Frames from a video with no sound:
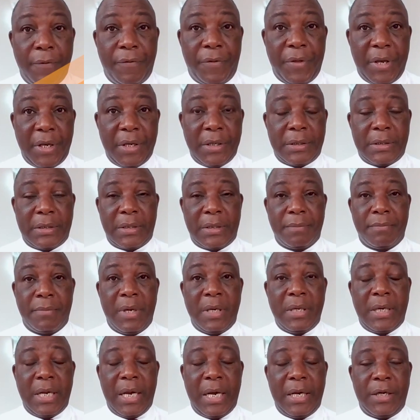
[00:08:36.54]
this
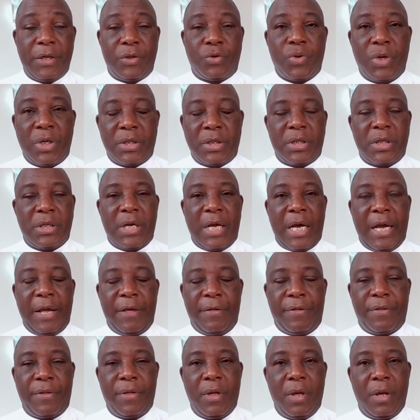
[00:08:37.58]
Monday, the
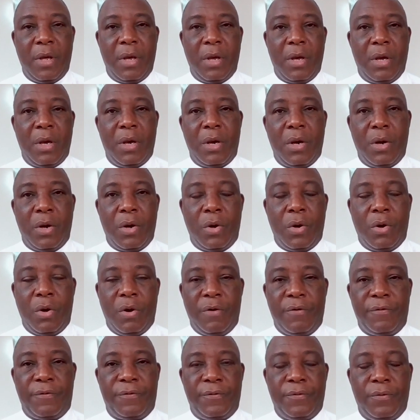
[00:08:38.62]
29th
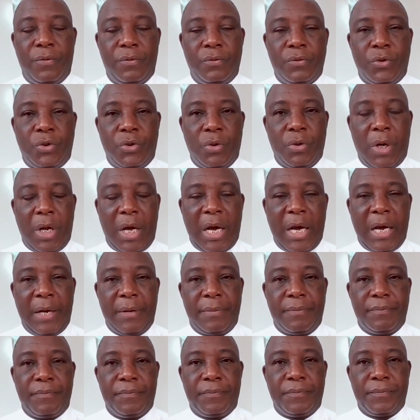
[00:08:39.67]
of
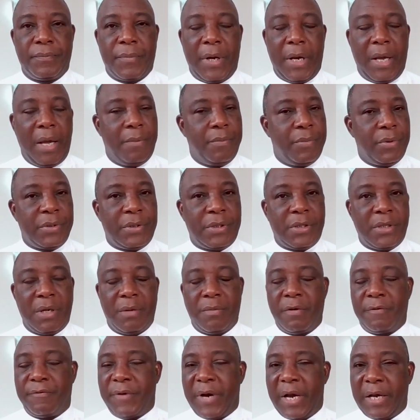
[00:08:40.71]
July. I am Bosun
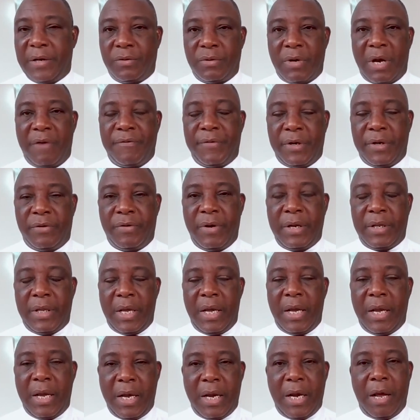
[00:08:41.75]
Amafaidu. Have a great
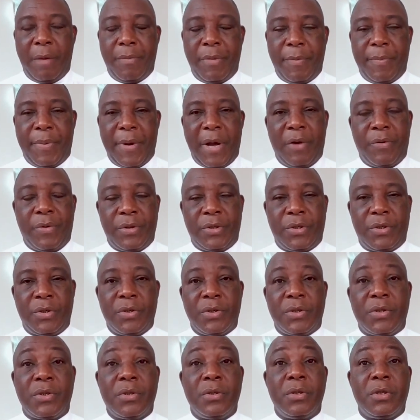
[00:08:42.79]
day, and I'll be back with
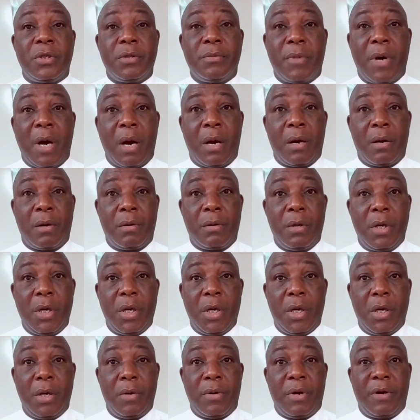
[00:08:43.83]
you soon tomorrow.
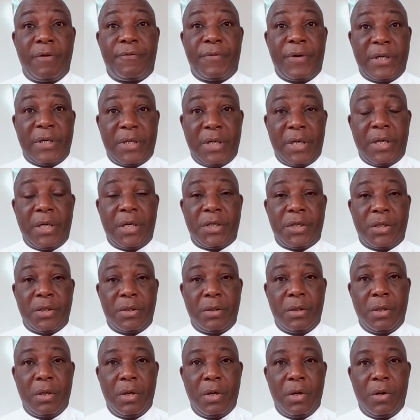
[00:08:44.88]
A refresh
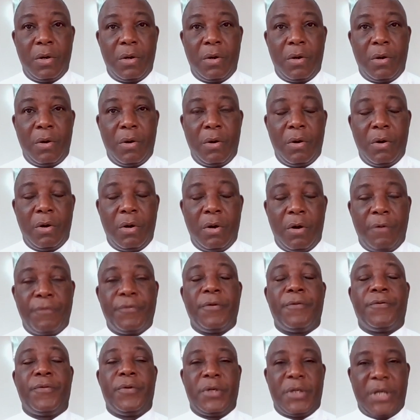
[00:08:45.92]
edition
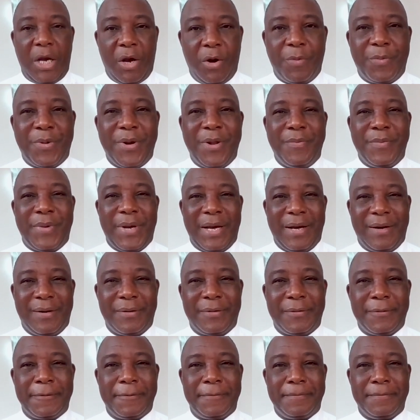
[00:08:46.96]
of your Frontier Opening Bell.